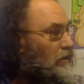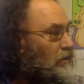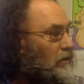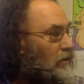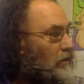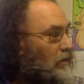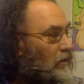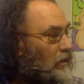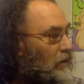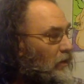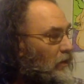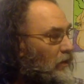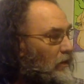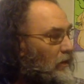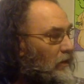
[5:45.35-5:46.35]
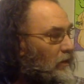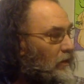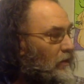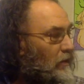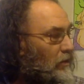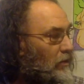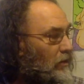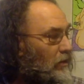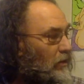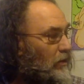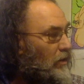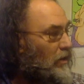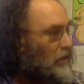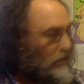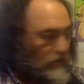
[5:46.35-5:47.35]

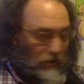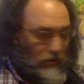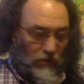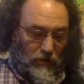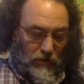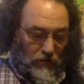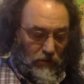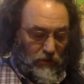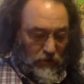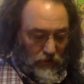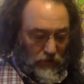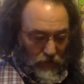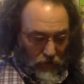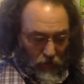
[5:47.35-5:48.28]
1,